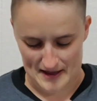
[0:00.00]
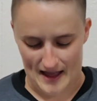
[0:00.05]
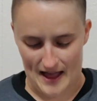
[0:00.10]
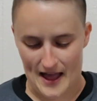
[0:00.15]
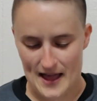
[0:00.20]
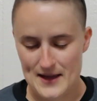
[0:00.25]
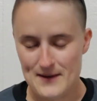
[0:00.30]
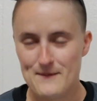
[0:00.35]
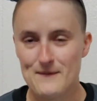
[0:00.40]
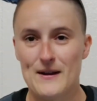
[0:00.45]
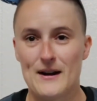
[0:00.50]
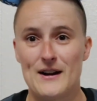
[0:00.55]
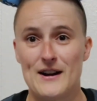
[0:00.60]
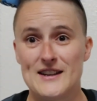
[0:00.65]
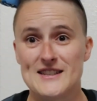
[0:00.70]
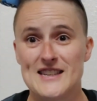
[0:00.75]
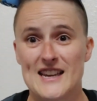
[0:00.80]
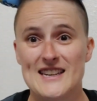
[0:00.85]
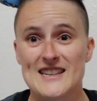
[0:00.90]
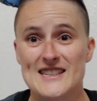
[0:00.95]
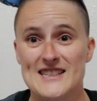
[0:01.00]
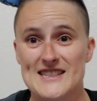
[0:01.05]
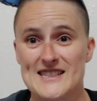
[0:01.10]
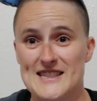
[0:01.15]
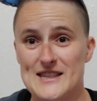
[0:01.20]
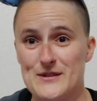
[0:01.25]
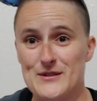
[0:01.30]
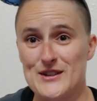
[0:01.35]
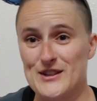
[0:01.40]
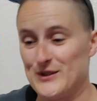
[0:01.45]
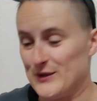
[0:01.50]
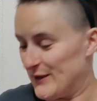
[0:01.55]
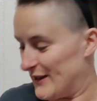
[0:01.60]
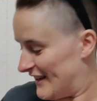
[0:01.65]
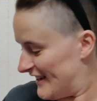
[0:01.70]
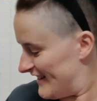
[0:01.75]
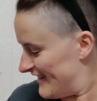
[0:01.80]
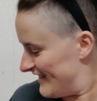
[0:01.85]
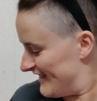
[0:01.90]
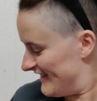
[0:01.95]
I am very excited to see what you
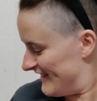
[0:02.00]
did.